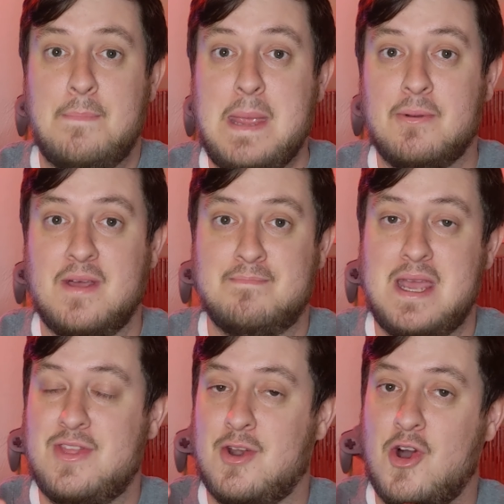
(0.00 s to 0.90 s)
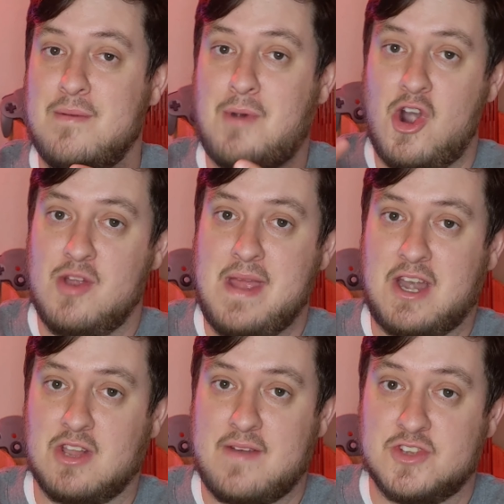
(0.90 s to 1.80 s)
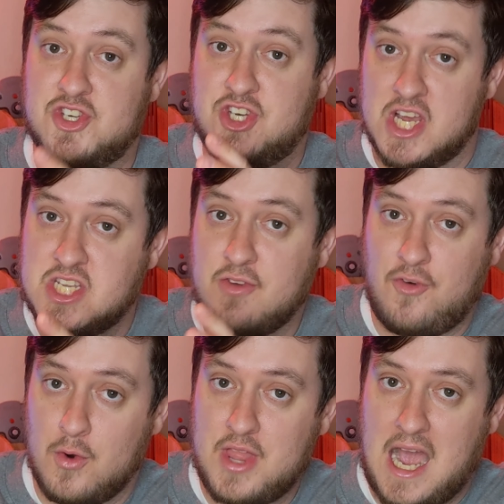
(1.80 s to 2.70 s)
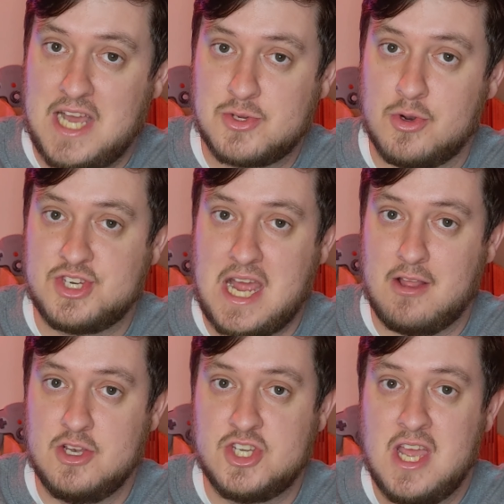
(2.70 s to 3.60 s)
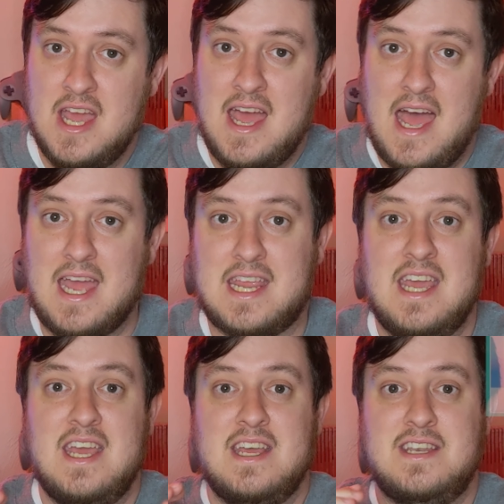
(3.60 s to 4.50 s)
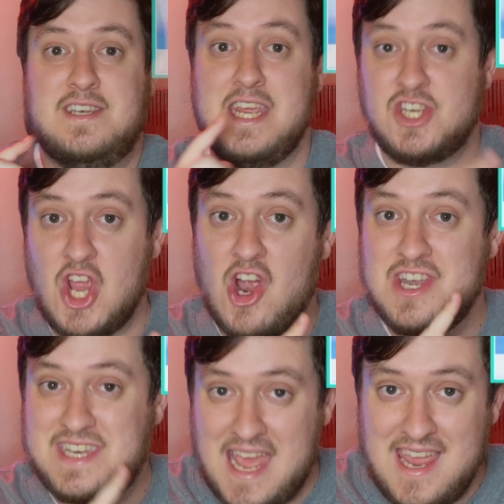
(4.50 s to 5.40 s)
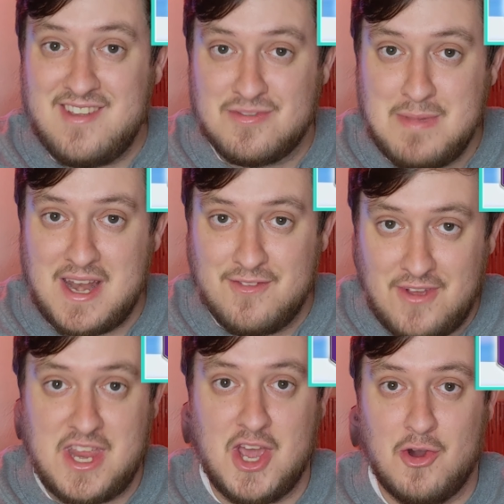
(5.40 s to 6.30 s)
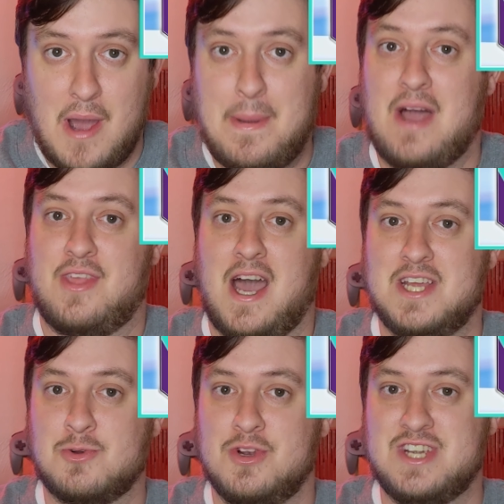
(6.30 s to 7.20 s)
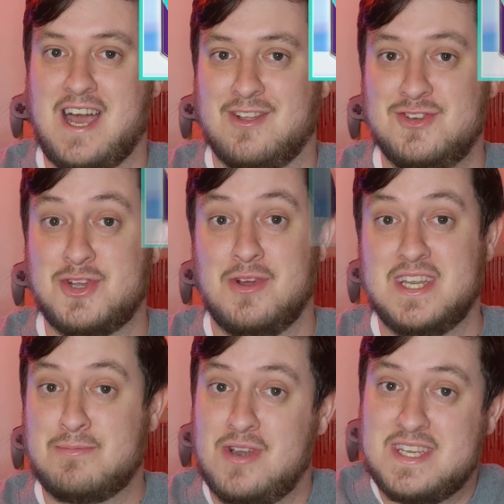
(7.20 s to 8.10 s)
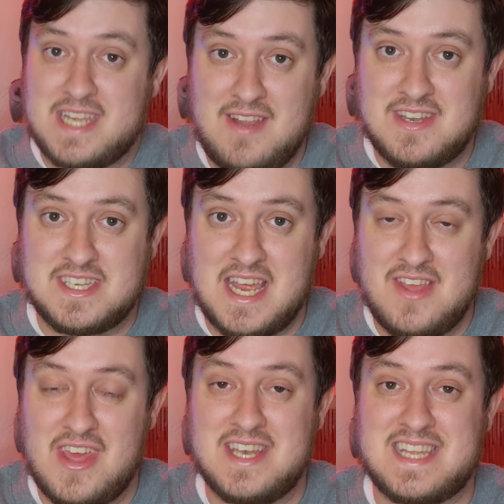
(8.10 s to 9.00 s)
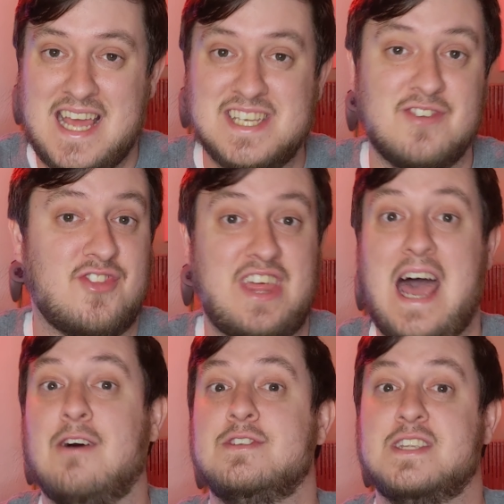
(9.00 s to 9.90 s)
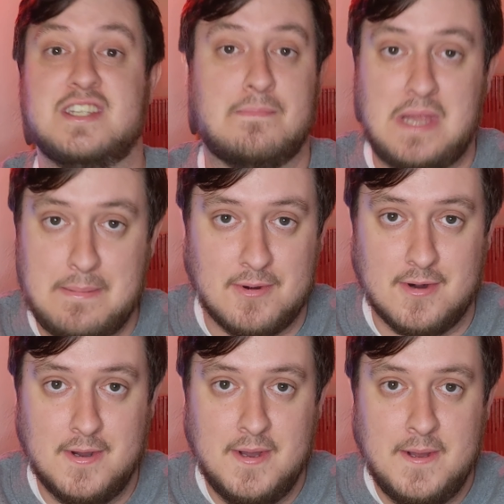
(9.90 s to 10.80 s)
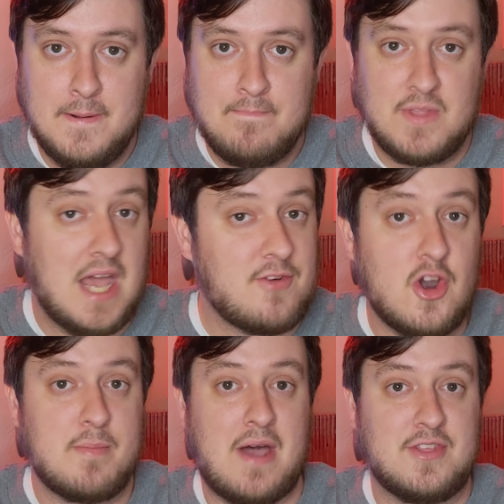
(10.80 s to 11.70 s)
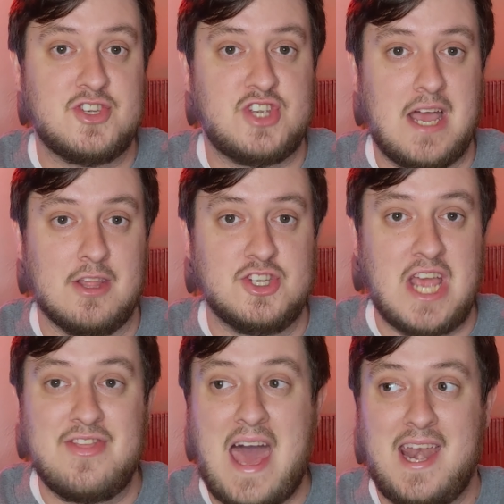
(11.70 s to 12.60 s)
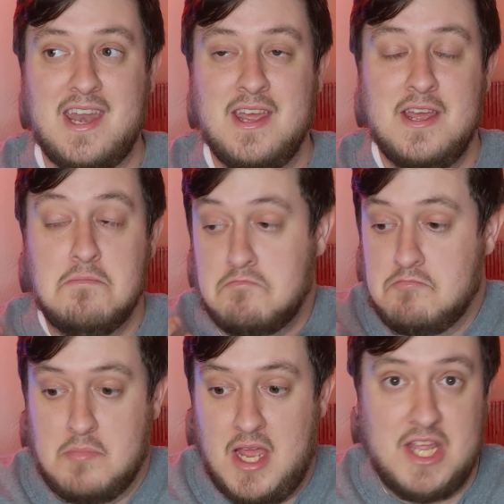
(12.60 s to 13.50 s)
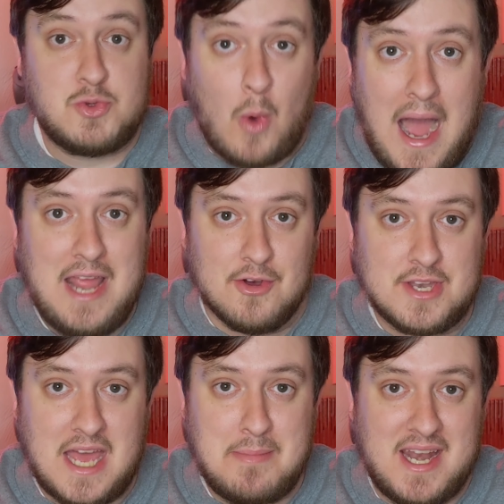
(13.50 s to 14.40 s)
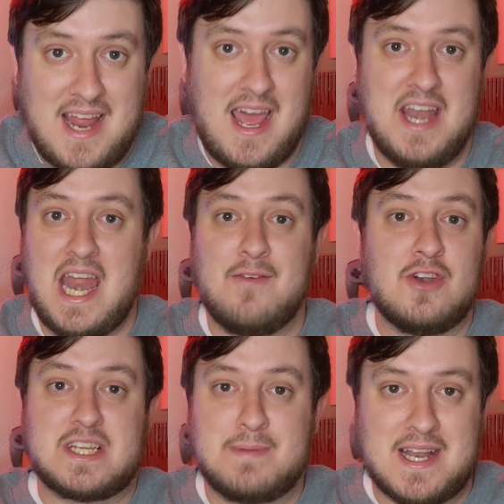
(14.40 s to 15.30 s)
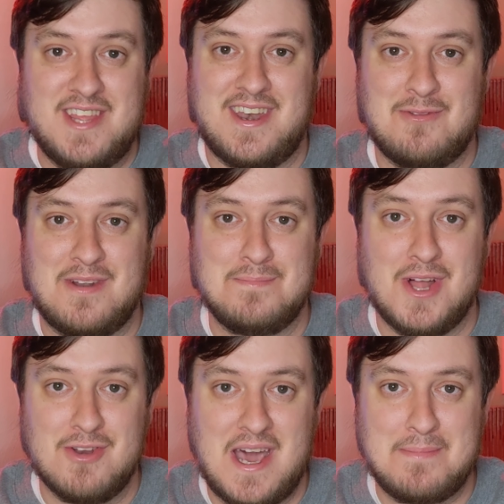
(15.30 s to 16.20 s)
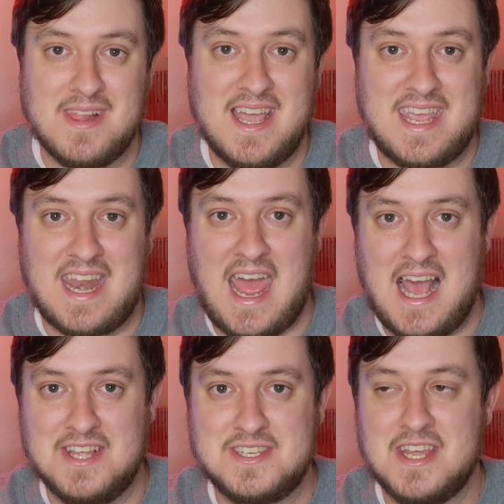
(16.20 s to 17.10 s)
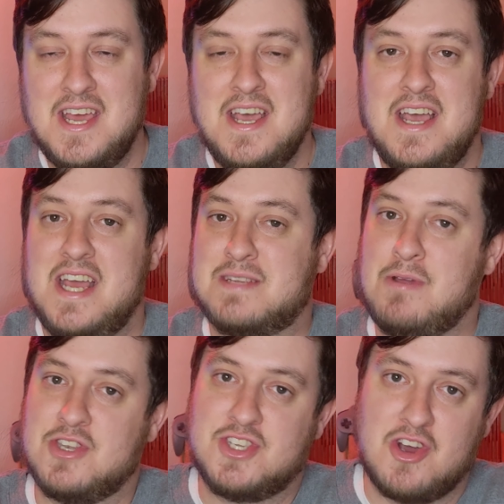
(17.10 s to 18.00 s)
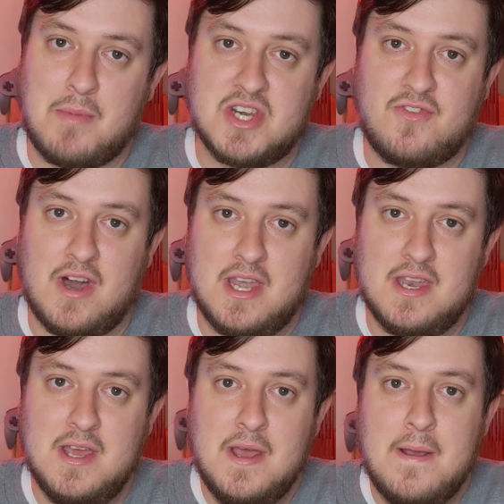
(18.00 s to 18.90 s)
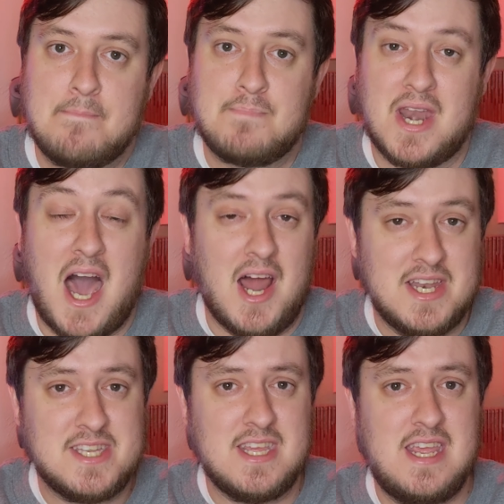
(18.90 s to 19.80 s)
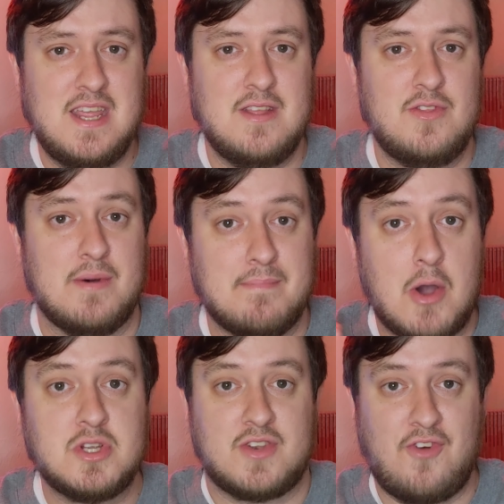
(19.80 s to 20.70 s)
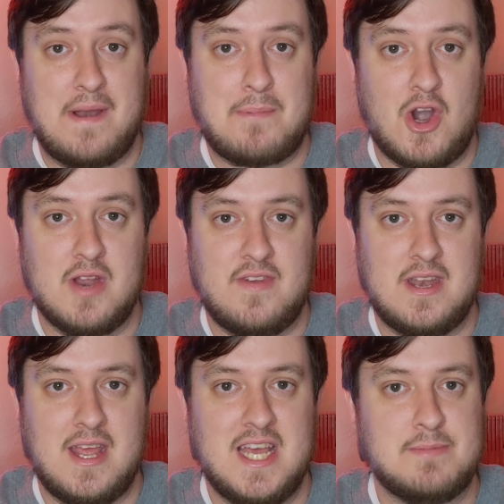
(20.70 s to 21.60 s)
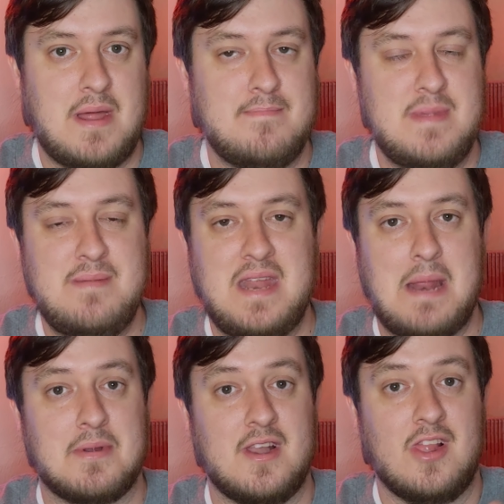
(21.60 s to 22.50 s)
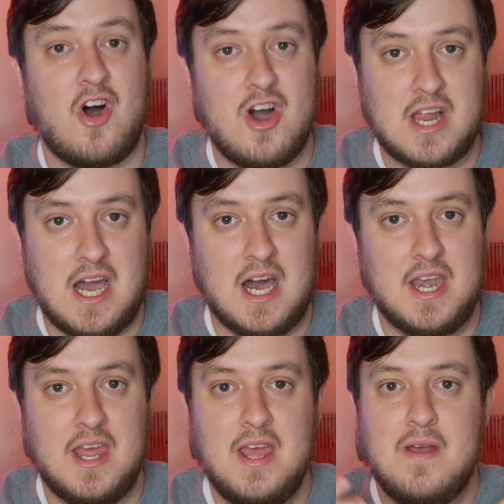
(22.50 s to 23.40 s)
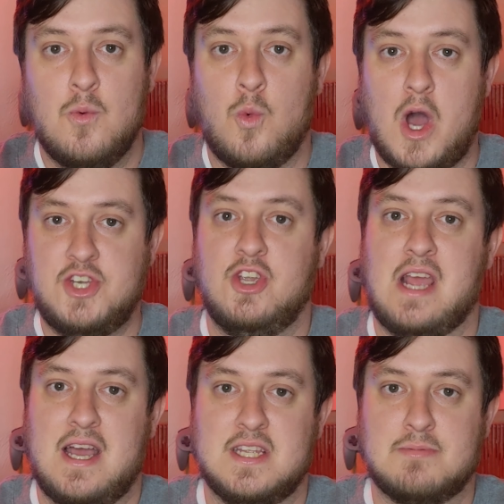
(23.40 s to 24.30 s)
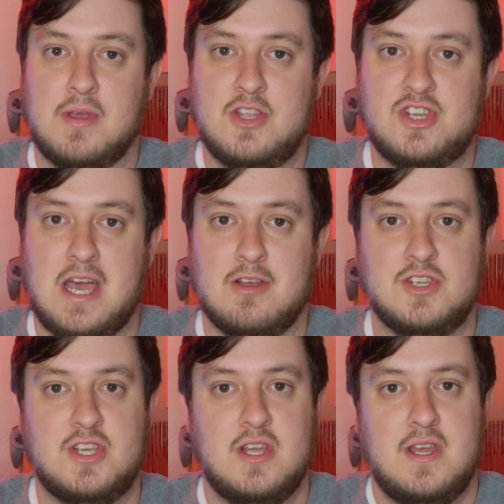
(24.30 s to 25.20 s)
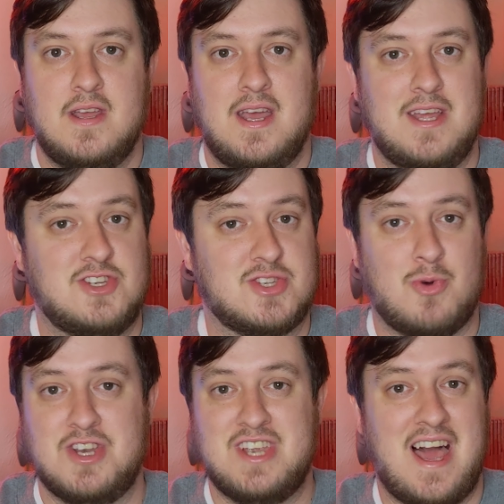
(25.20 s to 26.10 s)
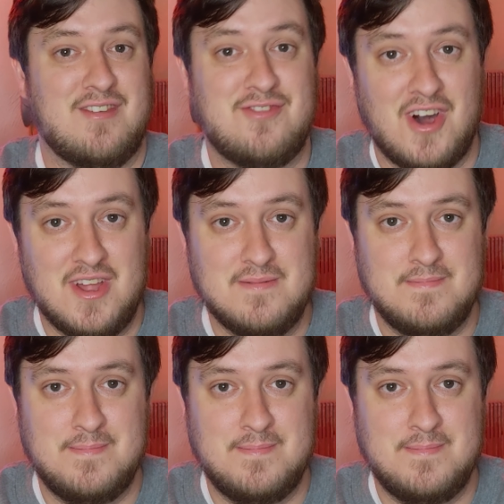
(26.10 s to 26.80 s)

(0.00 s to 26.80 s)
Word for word: People have made their own Mario Maker levels just for the high score challenge. Heck, DGR Dave made a video about the high score challenge, so it is pretty safe to say that tens of thousands of people have heard about this challenge, and that is wild. I mean, I, I never expected that it would have blown up like it has. It's been so much fun. But honestly, the most fun part of it has been me being able to log on, watch you guys play the challenge, and just watch you have fun.